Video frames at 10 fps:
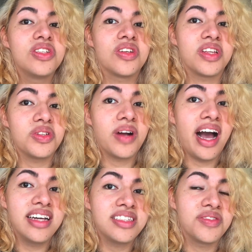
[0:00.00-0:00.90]
So thank you
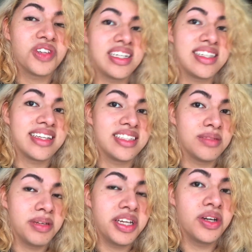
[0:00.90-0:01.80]
guys. If you guys like
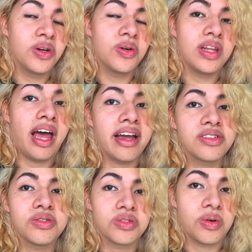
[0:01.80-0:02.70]
this video,
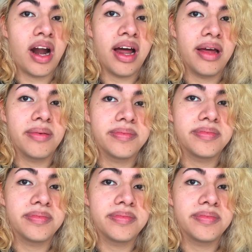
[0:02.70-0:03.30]
like, subscribe,